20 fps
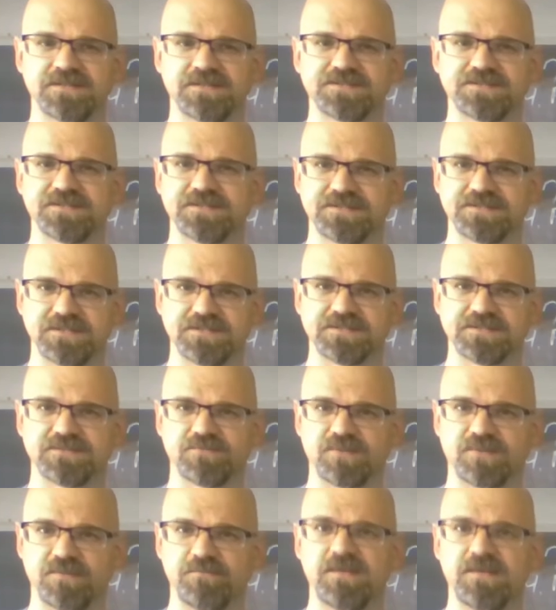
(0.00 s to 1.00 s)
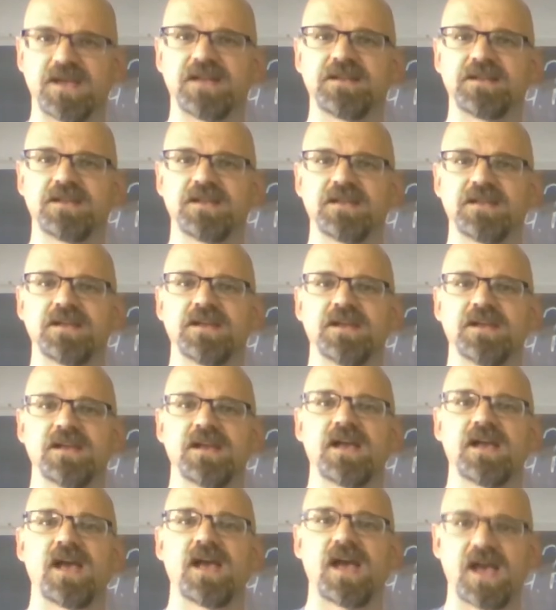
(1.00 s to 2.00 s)
instances where men
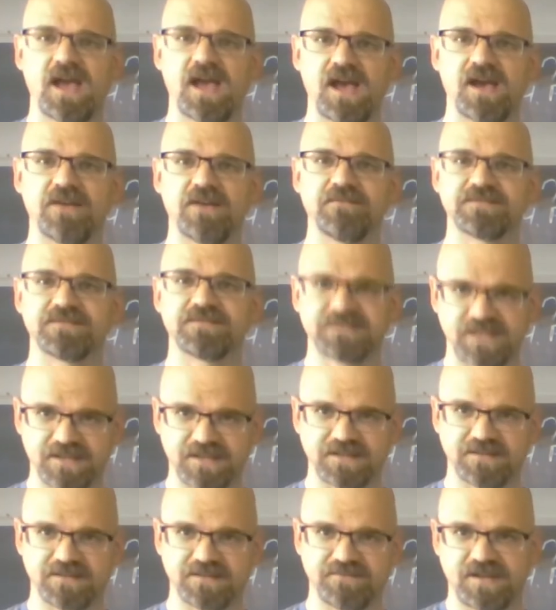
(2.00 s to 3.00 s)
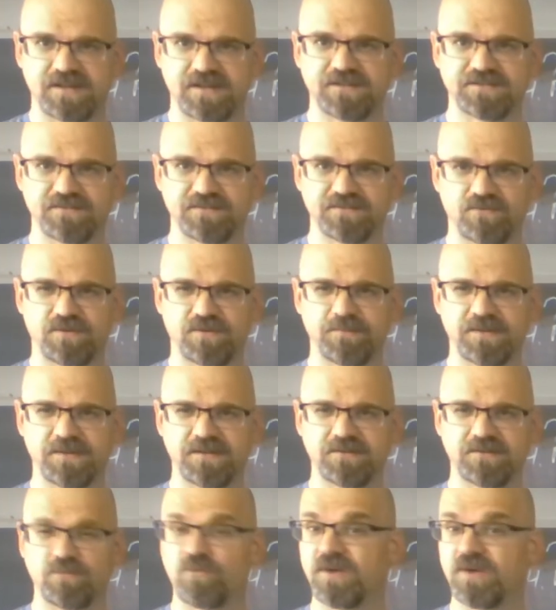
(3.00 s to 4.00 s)
have taken advantage of
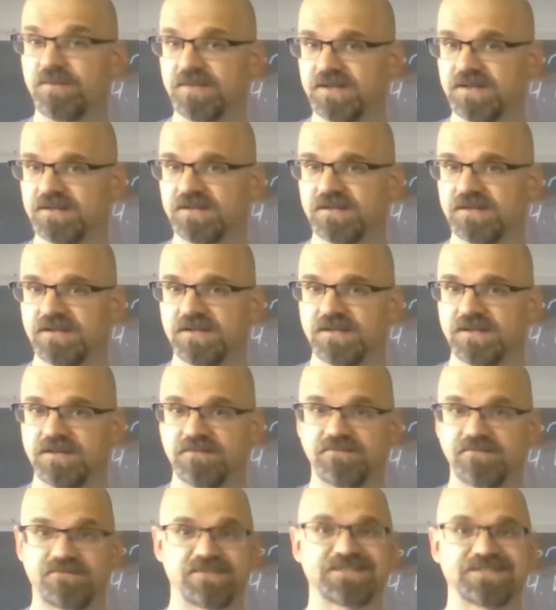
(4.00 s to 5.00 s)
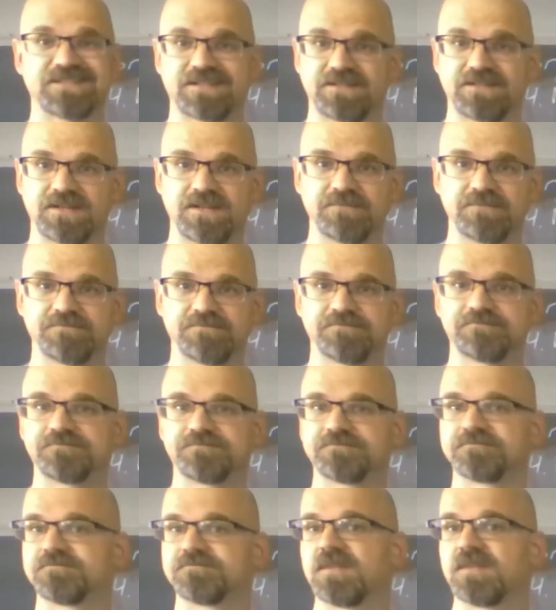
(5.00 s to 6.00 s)
women physically,
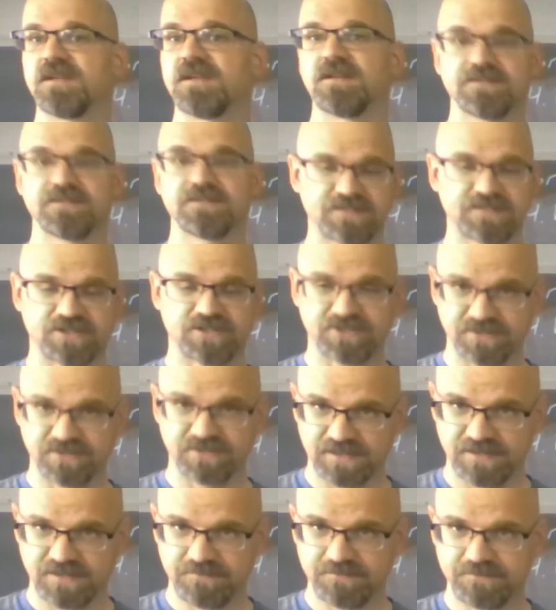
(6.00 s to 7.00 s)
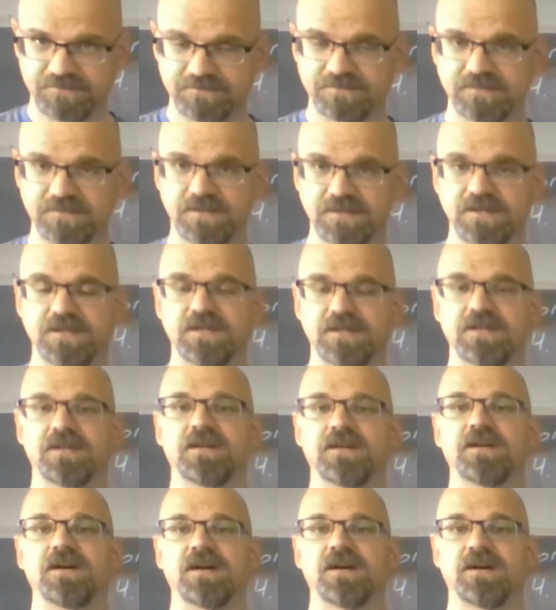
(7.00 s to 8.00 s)
sexually.
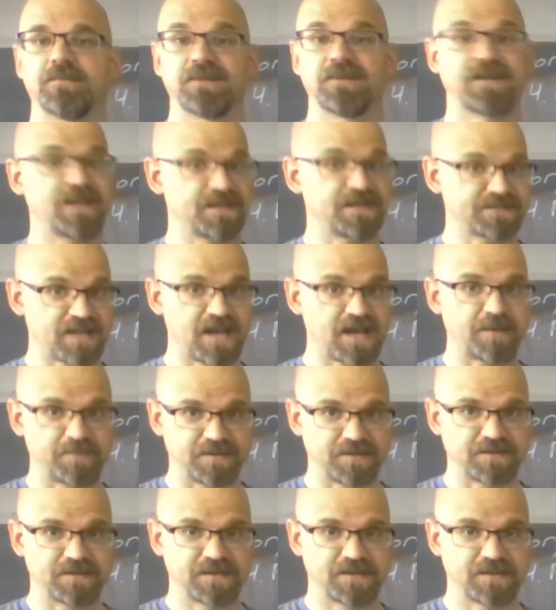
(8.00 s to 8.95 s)
It has happened.